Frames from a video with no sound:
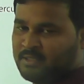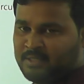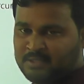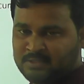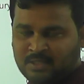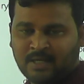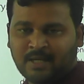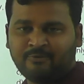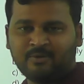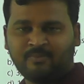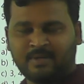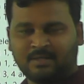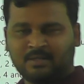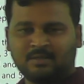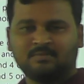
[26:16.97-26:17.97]
it is a heavy
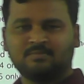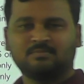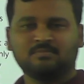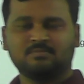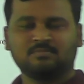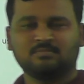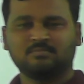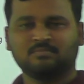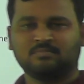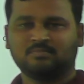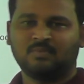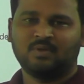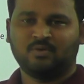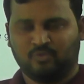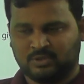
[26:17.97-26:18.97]
metal
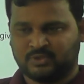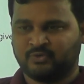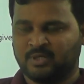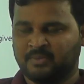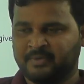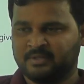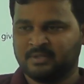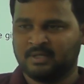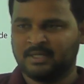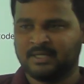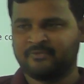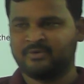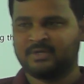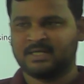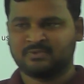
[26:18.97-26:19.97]
which will be in the
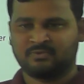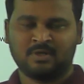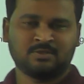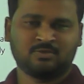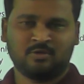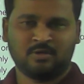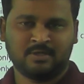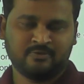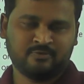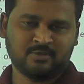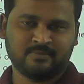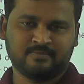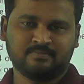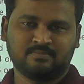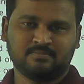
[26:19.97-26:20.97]
liquid as well as solid form.
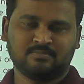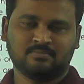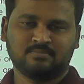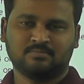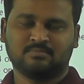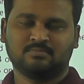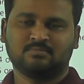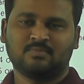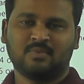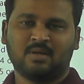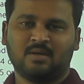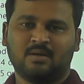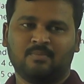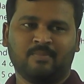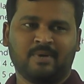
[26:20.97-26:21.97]

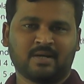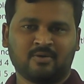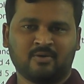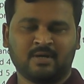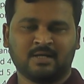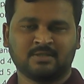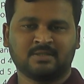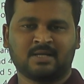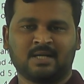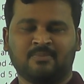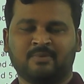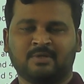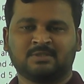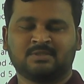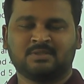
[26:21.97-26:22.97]
Mercury has the
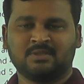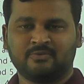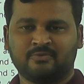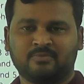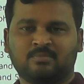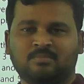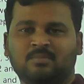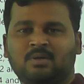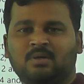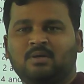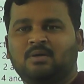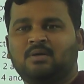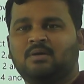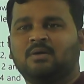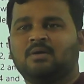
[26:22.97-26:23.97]
capacity of
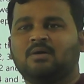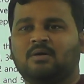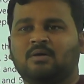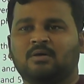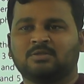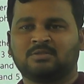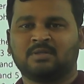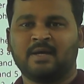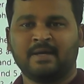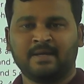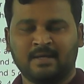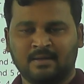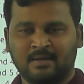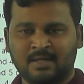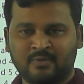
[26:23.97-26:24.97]
staying
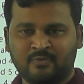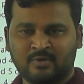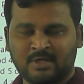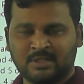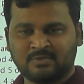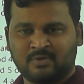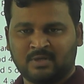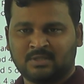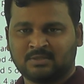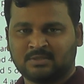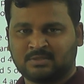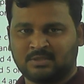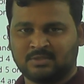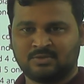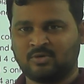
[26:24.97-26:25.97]
in liquid as well
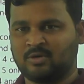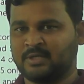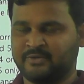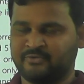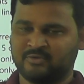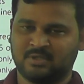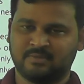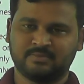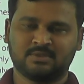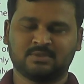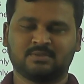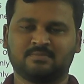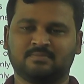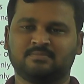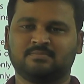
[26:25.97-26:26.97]
as solid
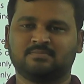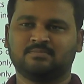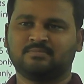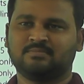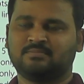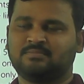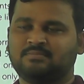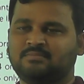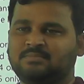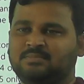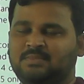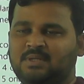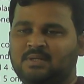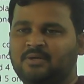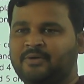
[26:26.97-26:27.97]
forms.
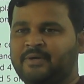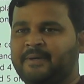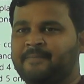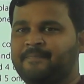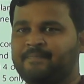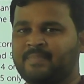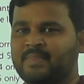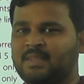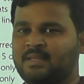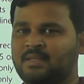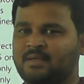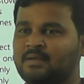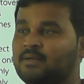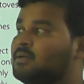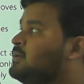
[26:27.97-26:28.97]
Okay.
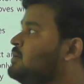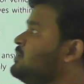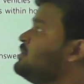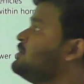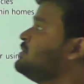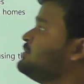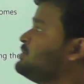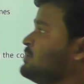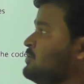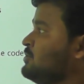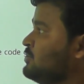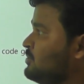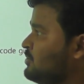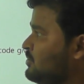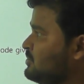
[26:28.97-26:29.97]

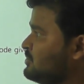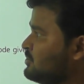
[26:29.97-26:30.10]
So